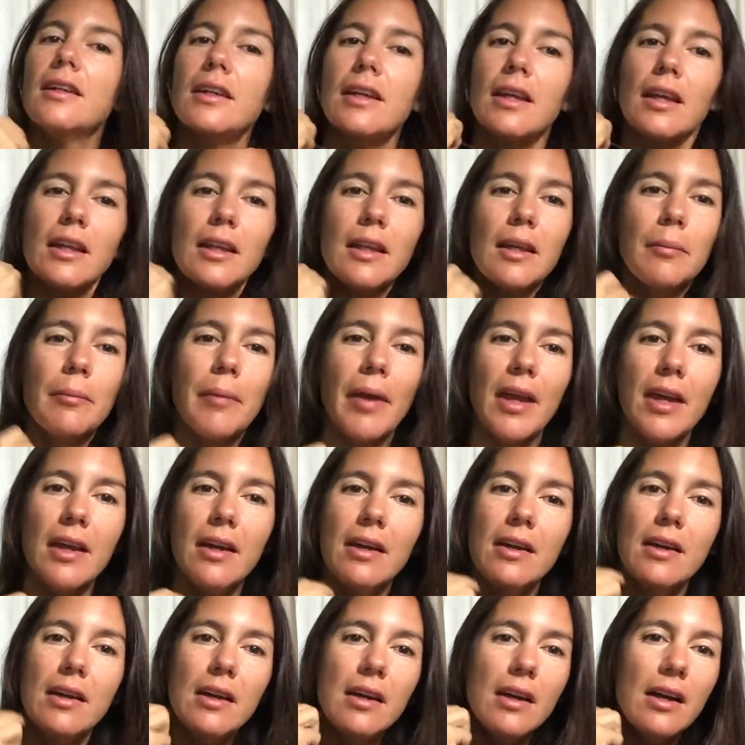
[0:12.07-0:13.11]
killing me.
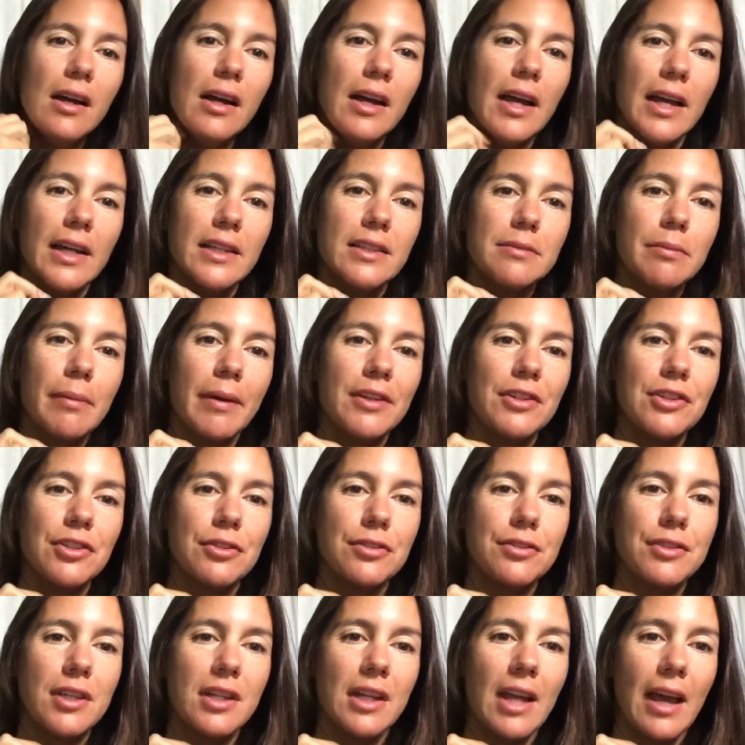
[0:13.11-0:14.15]
It's my
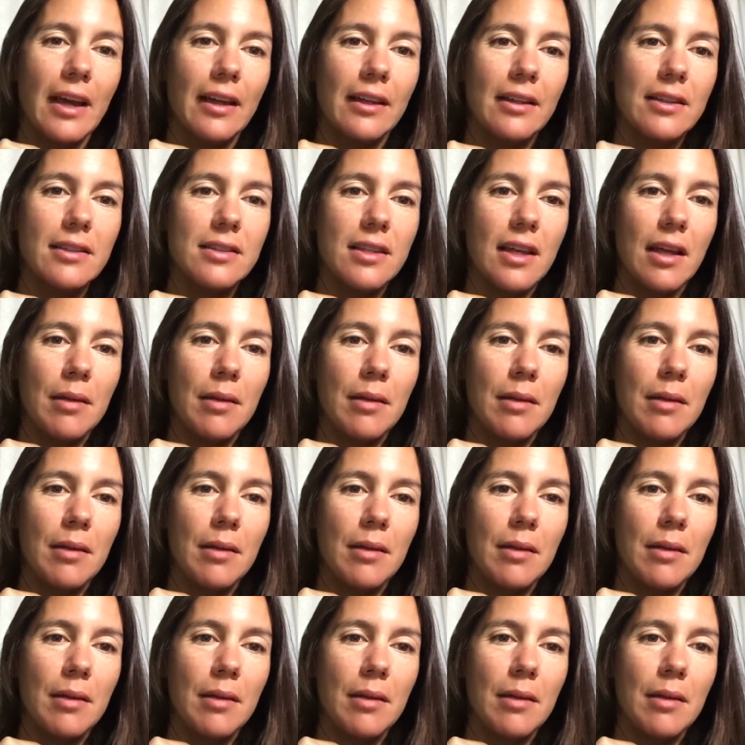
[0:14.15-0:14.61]
Jersey necklace.